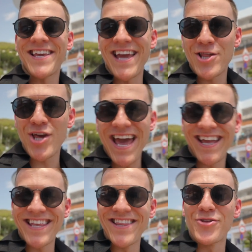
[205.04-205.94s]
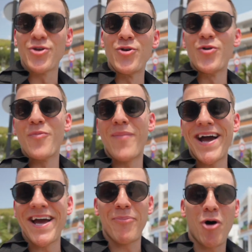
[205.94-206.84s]
to get checked into my
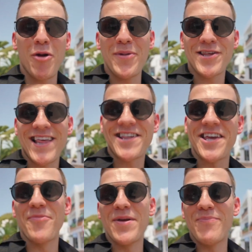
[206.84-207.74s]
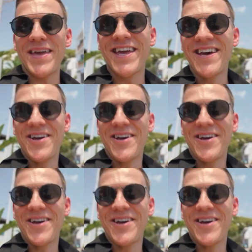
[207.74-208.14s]
apartment / Airbnb.